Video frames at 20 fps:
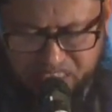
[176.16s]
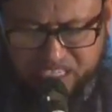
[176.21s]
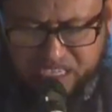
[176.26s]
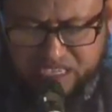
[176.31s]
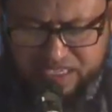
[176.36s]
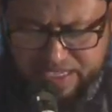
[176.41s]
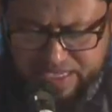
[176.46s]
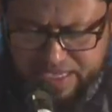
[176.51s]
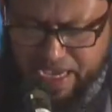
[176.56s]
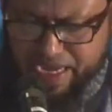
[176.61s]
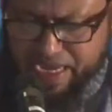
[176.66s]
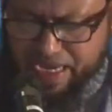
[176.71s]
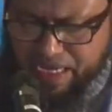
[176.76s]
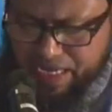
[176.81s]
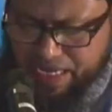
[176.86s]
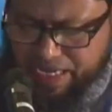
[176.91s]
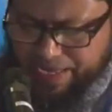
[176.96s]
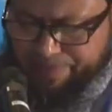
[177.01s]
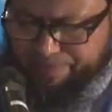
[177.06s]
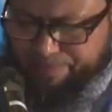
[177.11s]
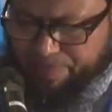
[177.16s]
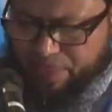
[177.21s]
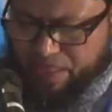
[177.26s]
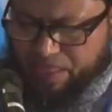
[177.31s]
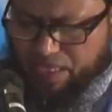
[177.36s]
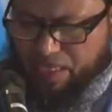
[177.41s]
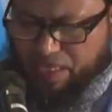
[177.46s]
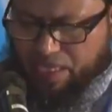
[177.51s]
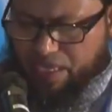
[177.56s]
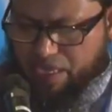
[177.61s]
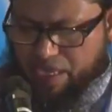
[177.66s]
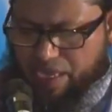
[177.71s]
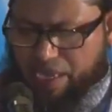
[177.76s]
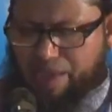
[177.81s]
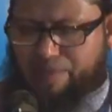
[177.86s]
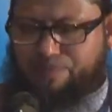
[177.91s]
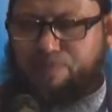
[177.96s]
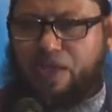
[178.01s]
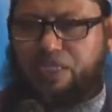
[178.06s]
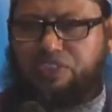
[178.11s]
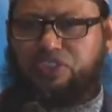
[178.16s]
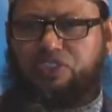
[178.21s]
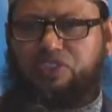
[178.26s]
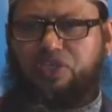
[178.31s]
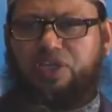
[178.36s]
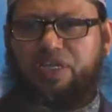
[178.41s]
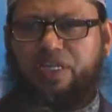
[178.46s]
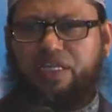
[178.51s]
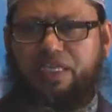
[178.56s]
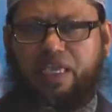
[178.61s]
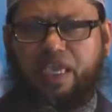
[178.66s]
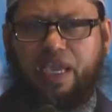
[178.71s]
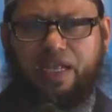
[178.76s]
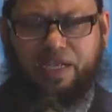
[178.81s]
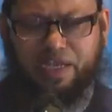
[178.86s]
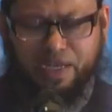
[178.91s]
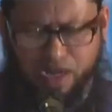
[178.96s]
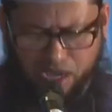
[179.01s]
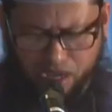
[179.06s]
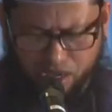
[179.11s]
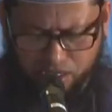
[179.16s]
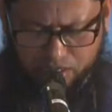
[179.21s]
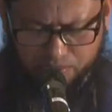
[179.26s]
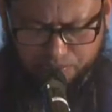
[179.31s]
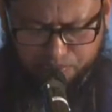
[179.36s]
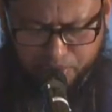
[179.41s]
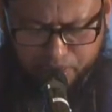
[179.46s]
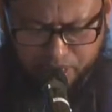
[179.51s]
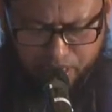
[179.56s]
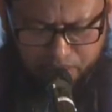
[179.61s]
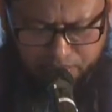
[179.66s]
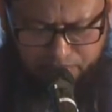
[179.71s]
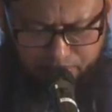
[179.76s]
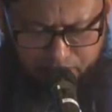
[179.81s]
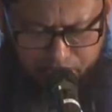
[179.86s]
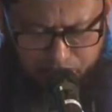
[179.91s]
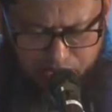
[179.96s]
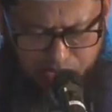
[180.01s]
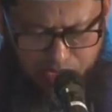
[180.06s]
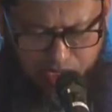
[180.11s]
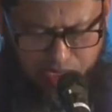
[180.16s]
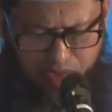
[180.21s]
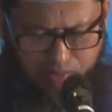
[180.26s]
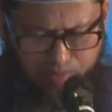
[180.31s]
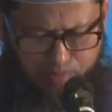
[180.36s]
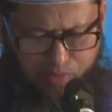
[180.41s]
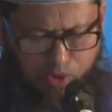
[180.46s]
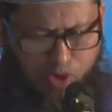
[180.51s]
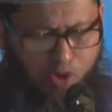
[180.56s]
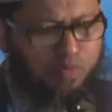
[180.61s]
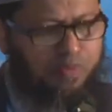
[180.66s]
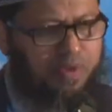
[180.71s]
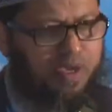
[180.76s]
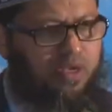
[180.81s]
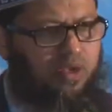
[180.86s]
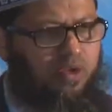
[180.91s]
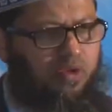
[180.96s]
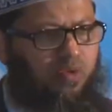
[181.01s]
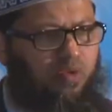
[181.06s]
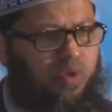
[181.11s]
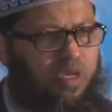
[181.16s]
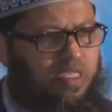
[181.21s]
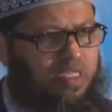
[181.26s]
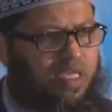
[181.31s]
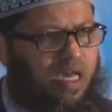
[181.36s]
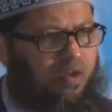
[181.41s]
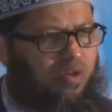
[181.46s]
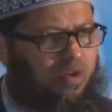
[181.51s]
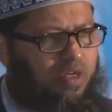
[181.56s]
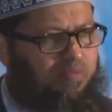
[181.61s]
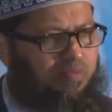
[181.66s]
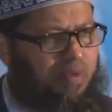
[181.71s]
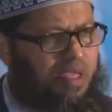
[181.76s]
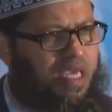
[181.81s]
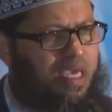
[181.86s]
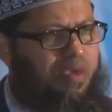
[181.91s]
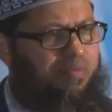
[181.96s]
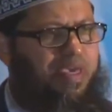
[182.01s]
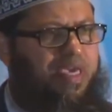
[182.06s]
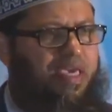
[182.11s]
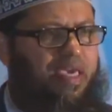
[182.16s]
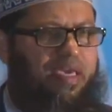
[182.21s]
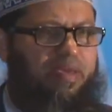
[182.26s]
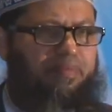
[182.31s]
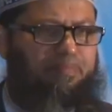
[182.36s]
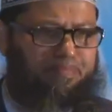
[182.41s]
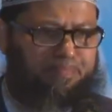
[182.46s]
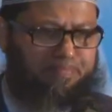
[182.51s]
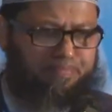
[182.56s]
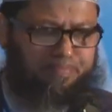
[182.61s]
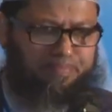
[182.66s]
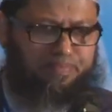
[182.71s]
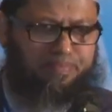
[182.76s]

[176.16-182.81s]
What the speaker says: Secondly, a person cannot be mu'min without believing him.